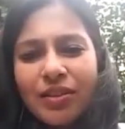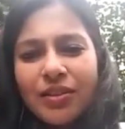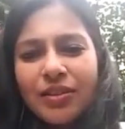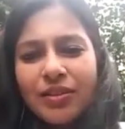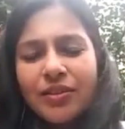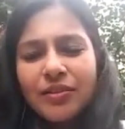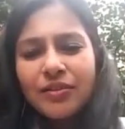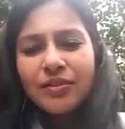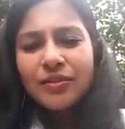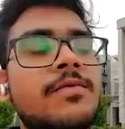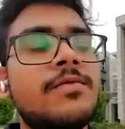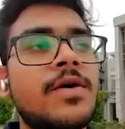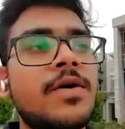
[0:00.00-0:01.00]
Ha, ma'am. We
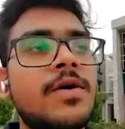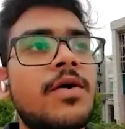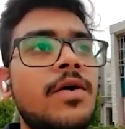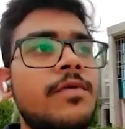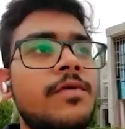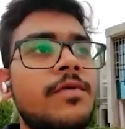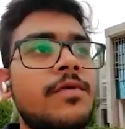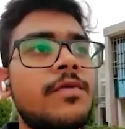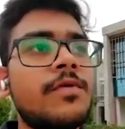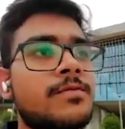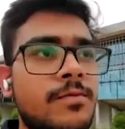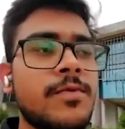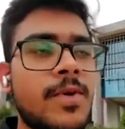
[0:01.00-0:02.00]
have a hall where
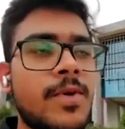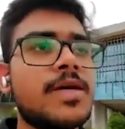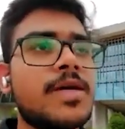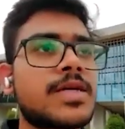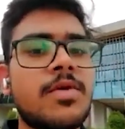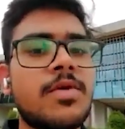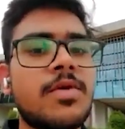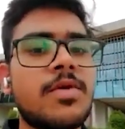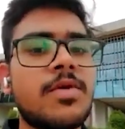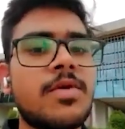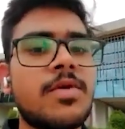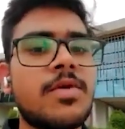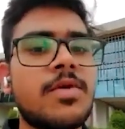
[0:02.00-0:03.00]
we play basketball and
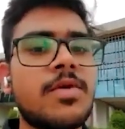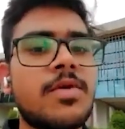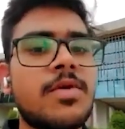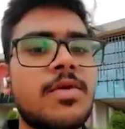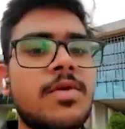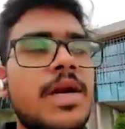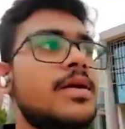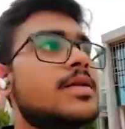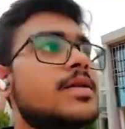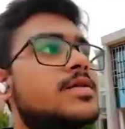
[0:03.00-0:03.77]
badminton.